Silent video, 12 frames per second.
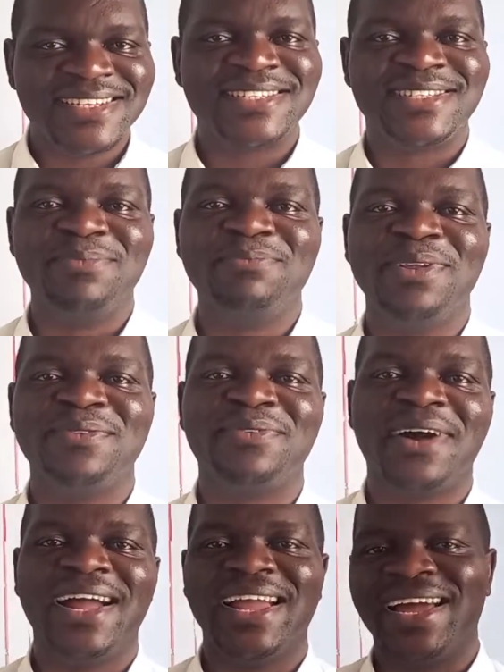
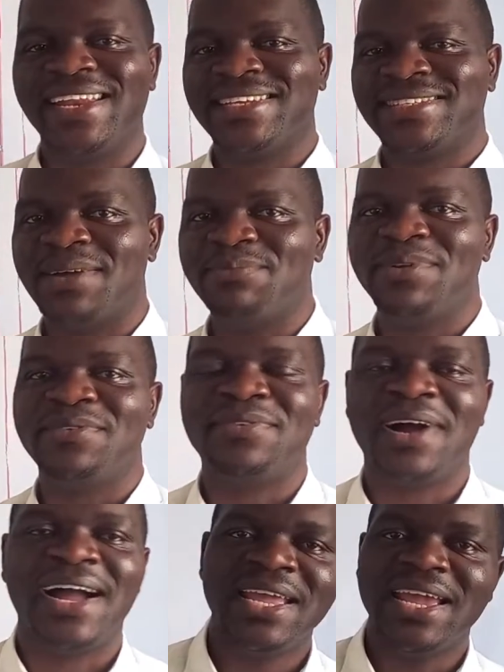simplify and
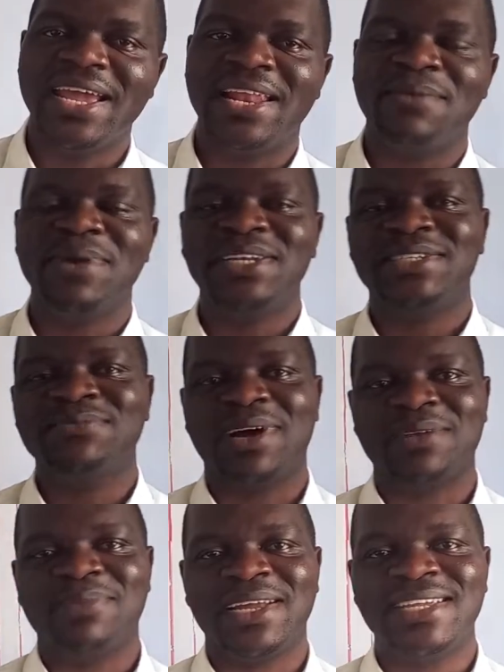exemplify elementary
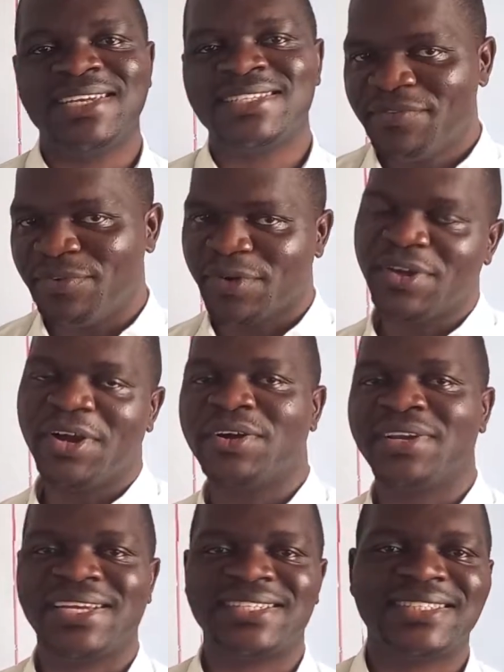mathematics for your
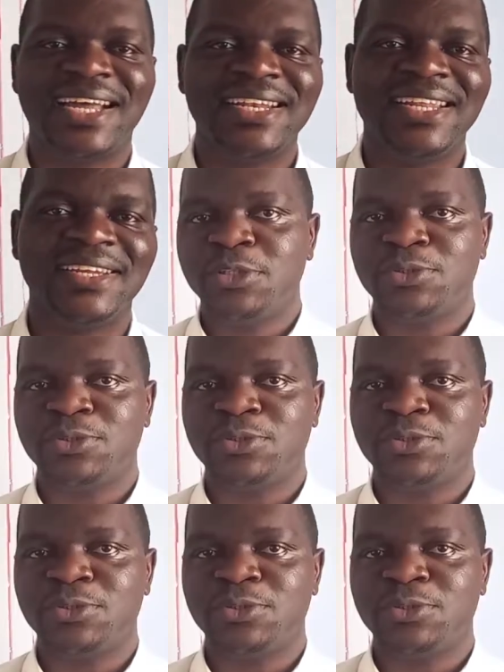understanding.